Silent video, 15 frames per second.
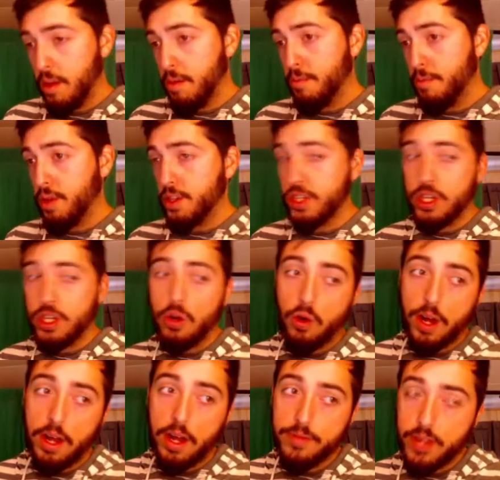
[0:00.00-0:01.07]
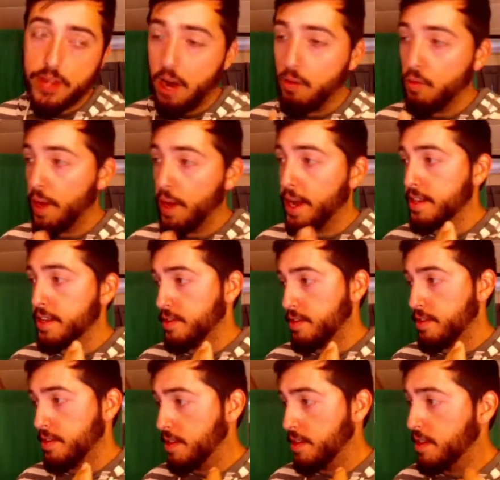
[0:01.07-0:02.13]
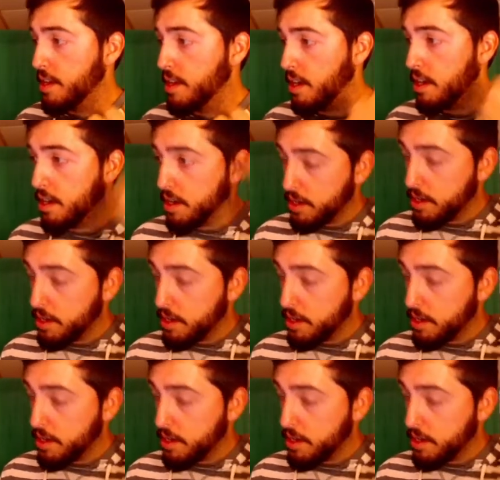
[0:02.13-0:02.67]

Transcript: plus the Orn items outweighs the uh,